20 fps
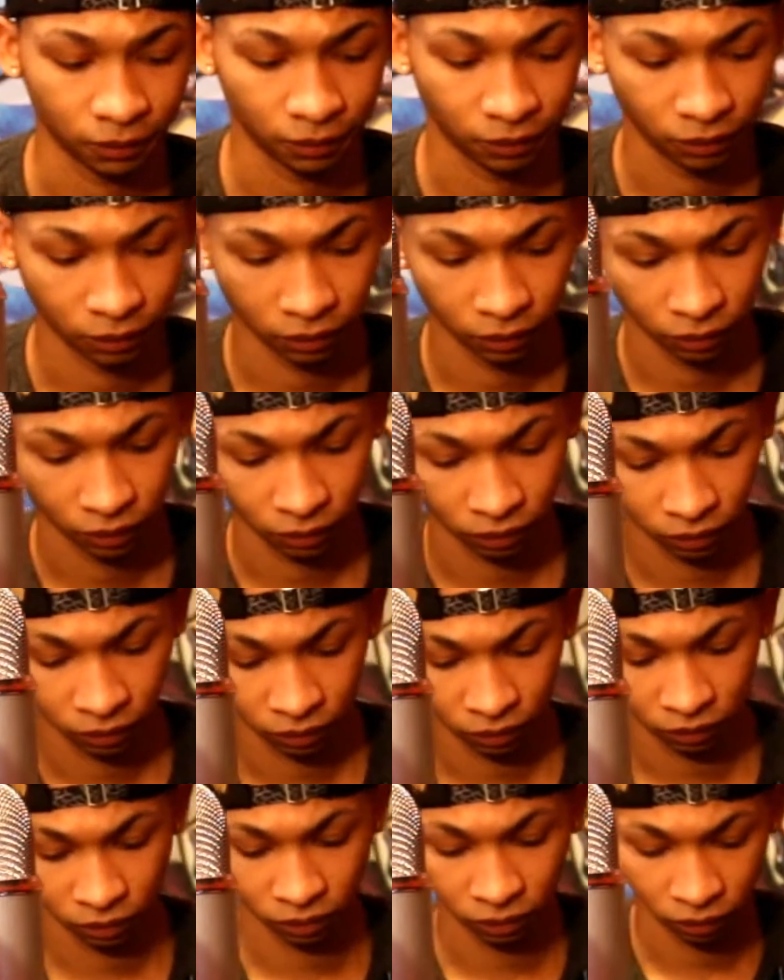
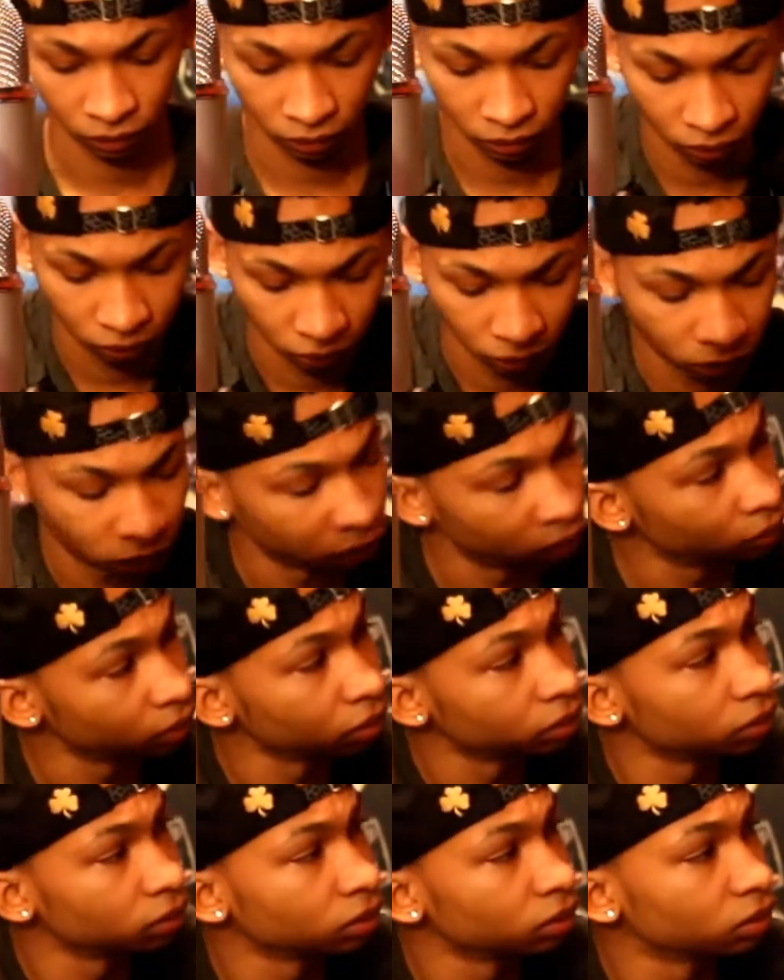
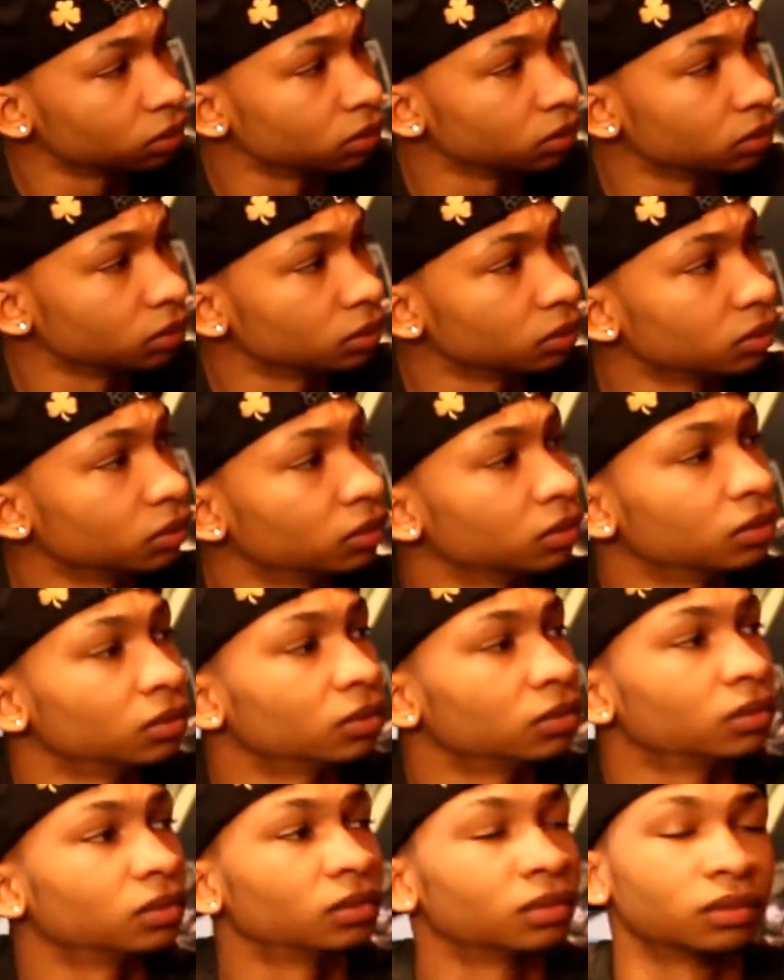
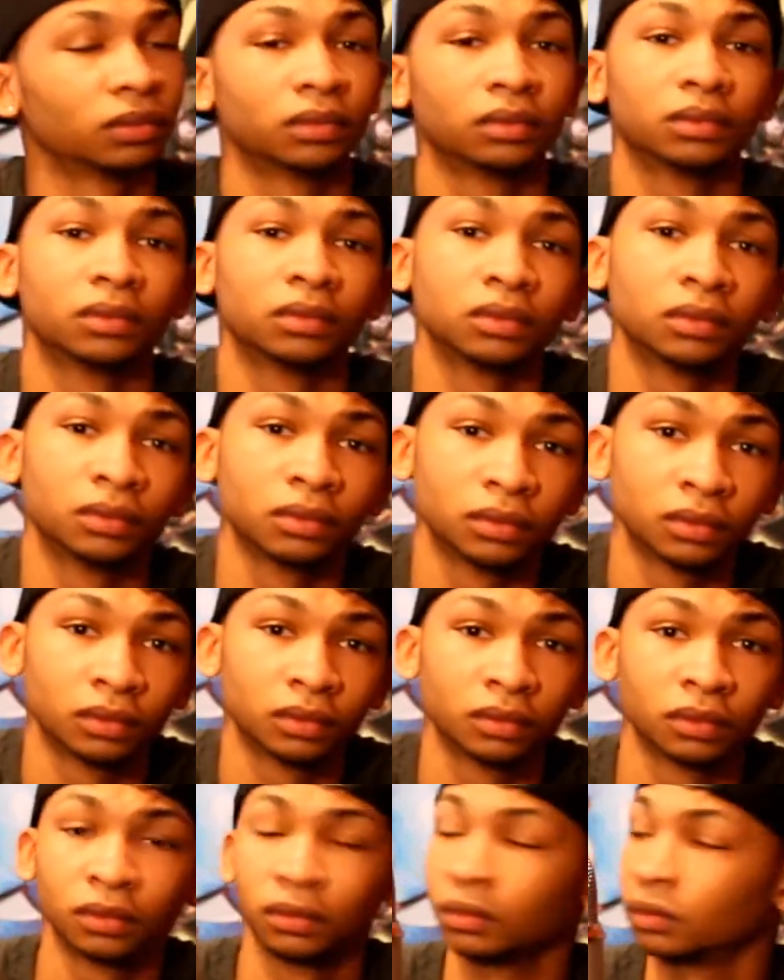
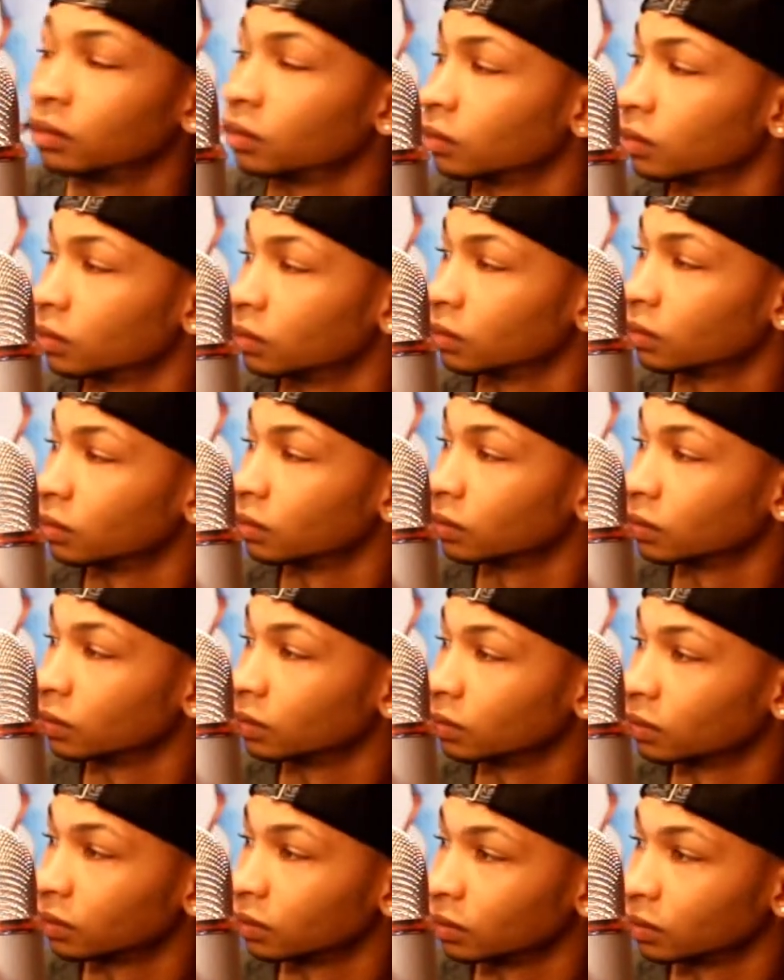
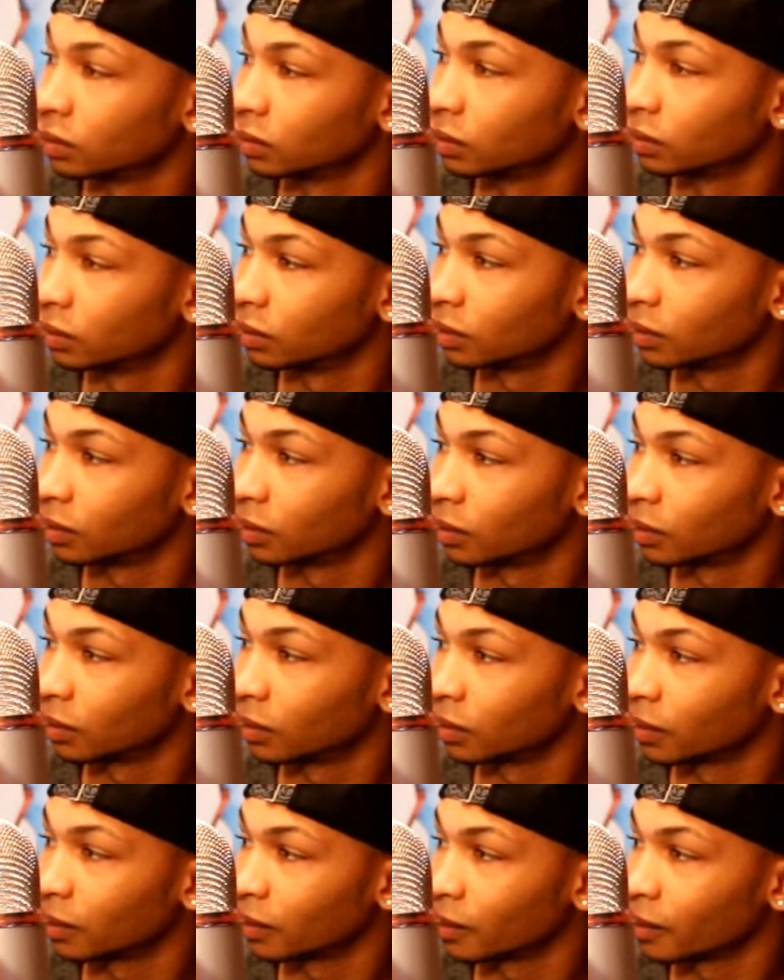
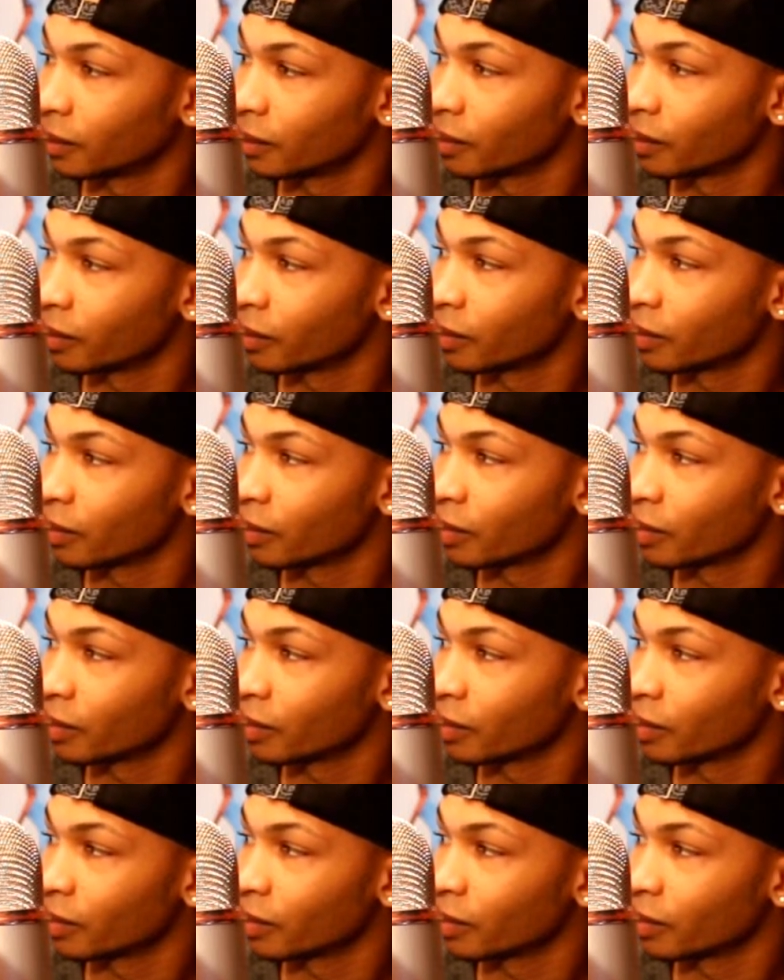(not speaking)